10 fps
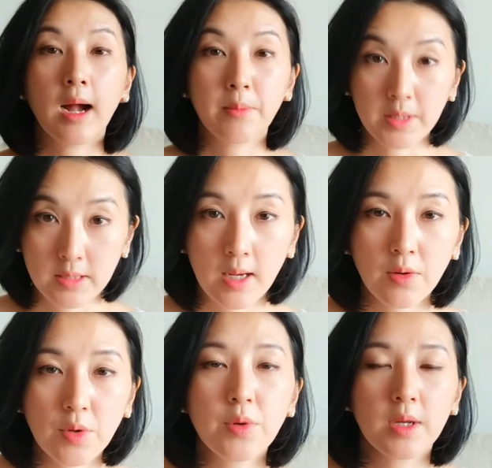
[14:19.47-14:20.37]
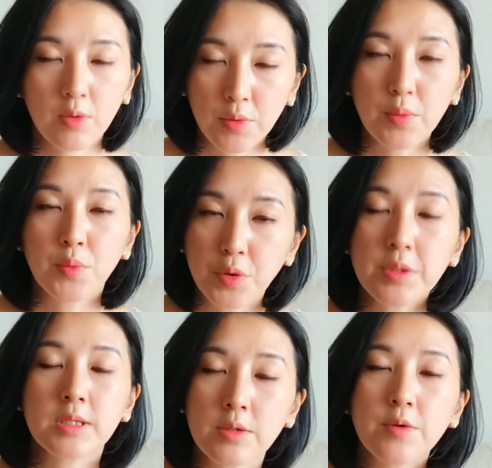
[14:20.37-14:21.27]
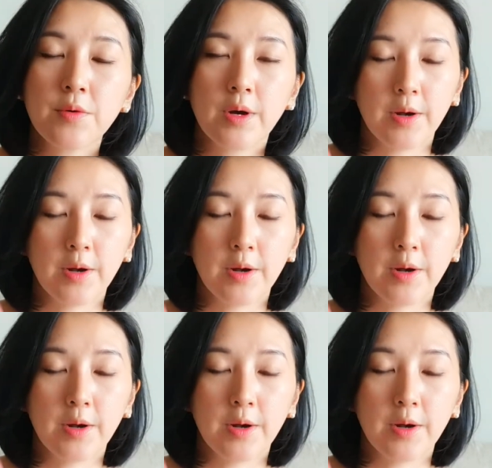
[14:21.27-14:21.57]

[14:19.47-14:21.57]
I must tell you, you will still